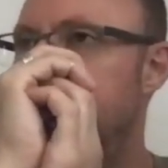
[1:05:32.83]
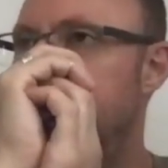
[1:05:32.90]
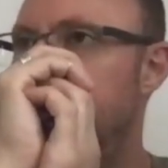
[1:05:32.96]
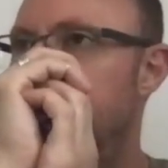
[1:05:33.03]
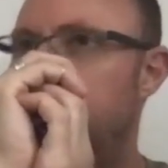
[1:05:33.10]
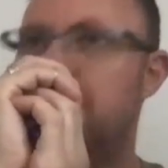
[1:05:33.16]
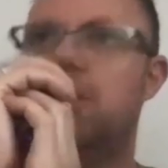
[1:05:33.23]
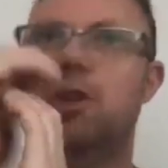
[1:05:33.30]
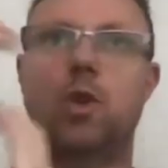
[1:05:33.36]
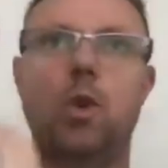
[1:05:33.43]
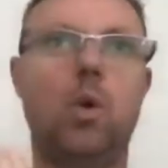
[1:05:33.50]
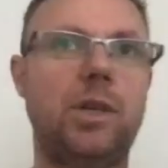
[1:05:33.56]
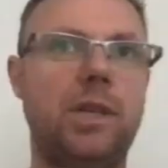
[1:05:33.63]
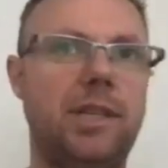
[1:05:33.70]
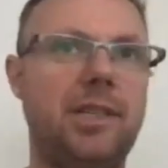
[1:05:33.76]
best to
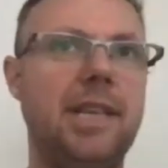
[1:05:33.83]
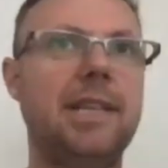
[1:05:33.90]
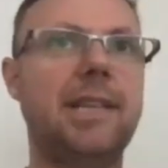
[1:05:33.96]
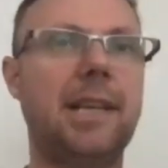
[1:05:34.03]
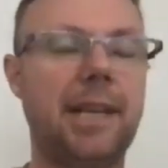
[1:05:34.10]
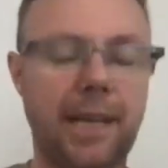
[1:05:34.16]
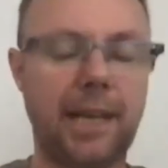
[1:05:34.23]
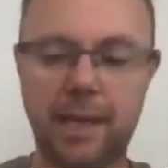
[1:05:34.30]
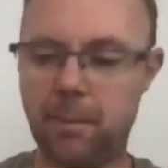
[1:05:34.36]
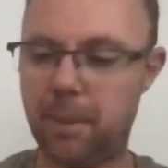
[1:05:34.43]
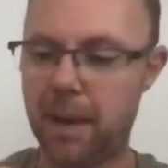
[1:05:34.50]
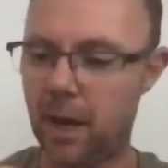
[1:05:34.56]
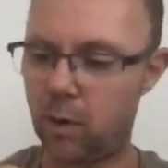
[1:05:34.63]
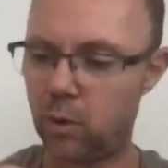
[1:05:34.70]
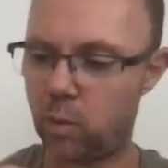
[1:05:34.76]
talk to Centrelink
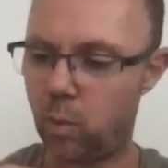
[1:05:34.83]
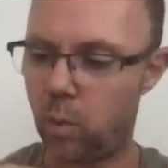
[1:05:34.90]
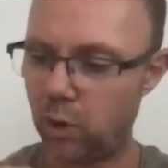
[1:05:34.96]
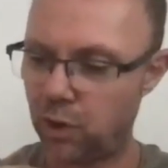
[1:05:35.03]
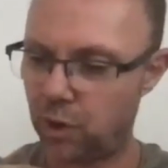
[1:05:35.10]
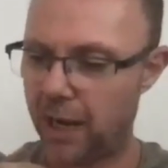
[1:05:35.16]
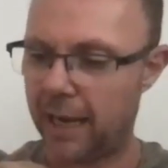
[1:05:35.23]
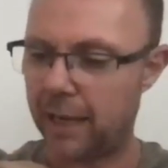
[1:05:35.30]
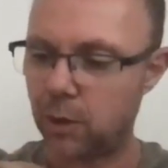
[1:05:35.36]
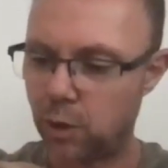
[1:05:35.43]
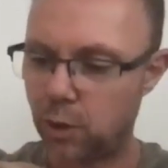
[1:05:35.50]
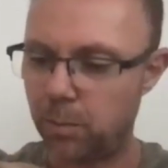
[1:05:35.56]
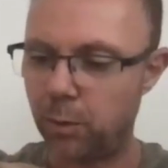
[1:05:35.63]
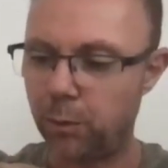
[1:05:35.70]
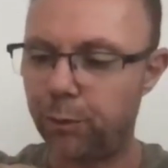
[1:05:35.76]
about what you're
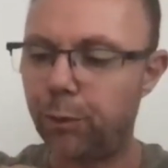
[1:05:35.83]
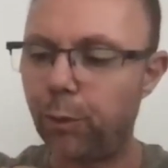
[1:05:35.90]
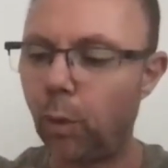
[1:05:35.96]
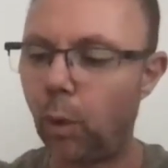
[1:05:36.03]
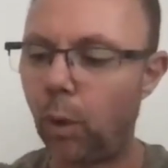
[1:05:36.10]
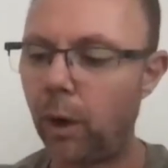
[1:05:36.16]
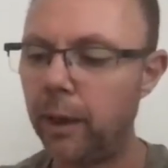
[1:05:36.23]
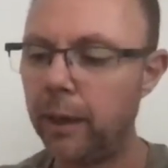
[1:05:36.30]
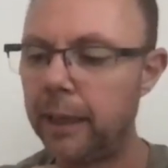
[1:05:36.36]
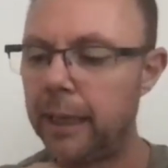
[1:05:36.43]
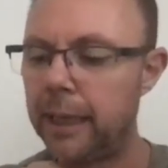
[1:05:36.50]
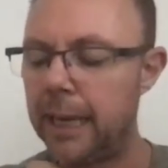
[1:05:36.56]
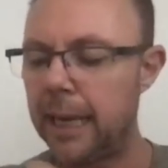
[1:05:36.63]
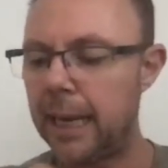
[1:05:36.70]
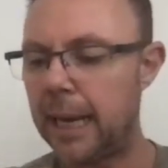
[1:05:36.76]
eligible for.
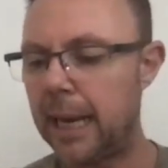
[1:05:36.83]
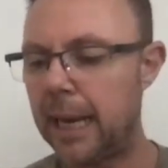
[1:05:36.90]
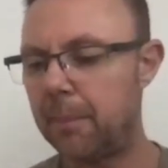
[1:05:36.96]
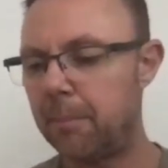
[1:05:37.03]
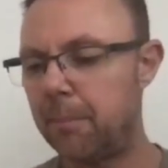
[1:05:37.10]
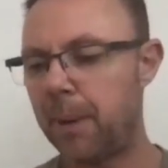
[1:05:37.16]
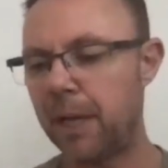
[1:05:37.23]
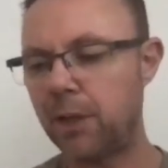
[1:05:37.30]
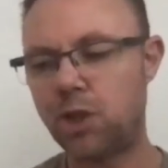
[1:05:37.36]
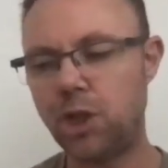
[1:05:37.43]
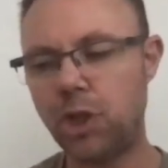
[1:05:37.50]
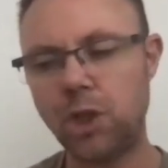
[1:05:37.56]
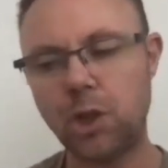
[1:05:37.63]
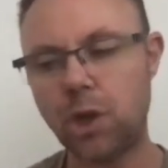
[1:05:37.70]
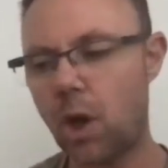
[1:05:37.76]
But do
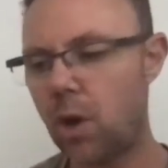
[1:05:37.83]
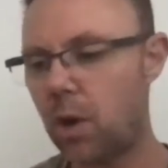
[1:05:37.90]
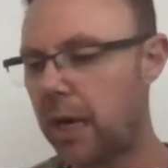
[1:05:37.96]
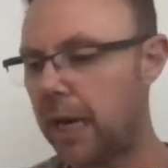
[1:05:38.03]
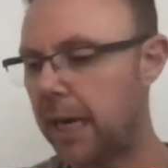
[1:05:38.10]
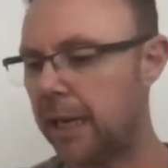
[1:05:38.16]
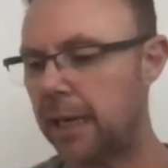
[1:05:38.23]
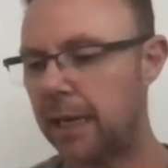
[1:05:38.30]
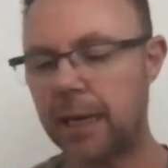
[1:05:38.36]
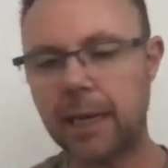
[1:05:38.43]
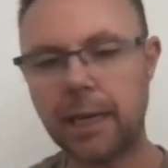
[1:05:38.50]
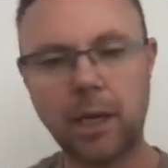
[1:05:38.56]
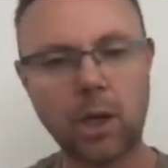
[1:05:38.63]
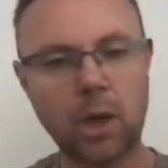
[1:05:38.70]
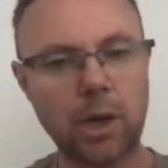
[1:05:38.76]
you know
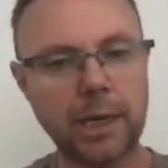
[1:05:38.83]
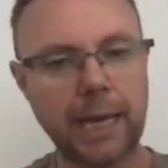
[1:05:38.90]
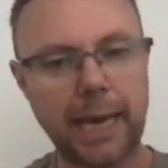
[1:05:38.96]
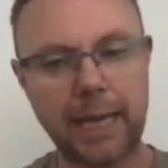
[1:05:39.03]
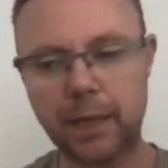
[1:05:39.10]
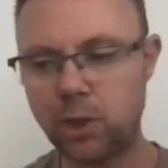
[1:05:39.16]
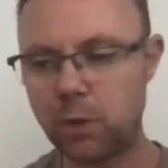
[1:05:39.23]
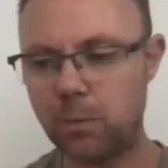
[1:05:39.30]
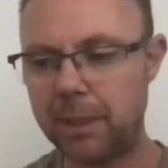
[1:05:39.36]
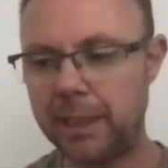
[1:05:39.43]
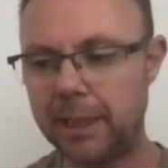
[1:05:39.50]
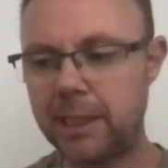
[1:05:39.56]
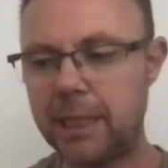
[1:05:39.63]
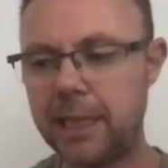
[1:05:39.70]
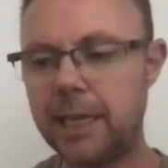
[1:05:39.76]
any kind of
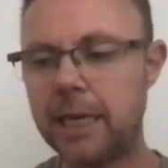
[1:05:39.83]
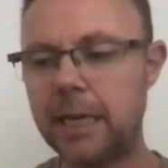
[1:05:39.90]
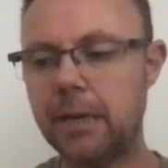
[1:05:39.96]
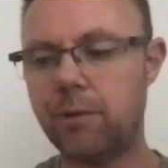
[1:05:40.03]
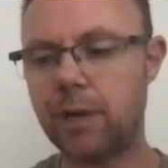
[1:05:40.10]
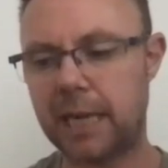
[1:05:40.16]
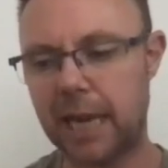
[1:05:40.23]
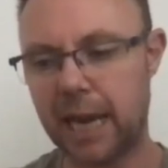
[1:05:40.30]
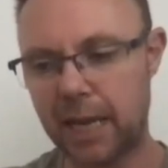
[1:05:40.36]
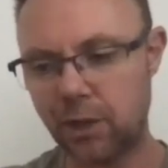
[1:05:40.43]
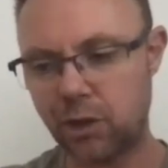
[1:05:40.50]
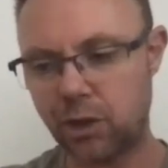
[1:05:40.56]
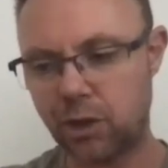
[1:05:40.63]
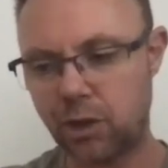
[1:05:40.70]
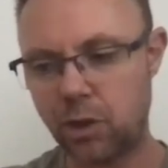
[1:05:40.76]
eligibility in
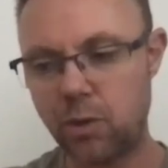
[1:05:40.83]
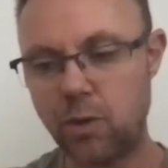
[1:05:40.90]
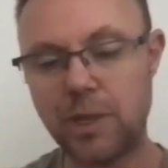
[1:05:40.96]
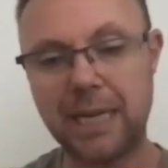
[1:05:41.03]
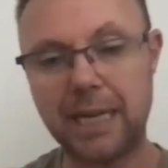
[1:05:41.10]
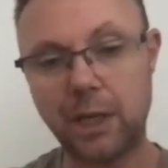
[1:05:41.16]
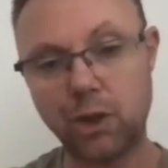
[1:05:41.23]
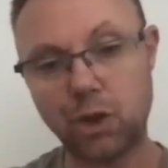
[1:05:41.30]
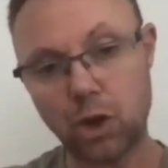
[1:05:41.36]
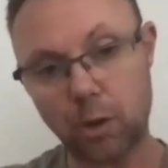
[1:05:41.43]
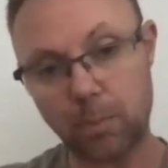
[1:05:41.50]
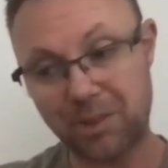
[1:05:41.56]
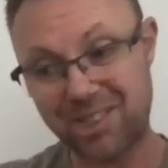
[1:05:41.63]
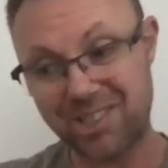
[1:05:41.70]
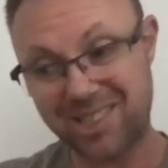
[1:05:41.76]
regards to getting
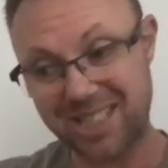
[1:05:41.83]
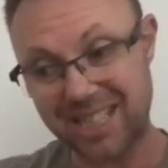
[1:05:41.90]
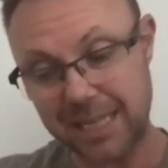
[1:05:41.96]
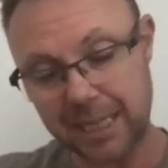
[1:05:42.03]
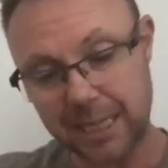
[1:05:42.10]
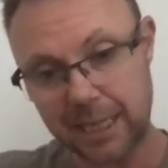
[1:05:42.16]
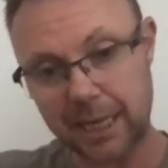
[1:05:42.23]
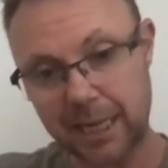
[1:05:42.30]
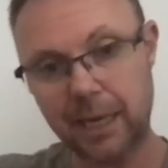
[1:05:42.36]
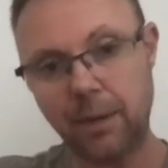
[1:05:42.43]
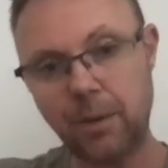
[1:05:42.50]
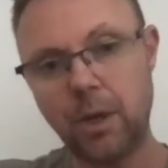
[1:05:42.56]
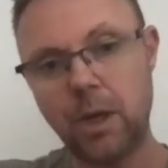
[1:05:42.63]
JobSeeker?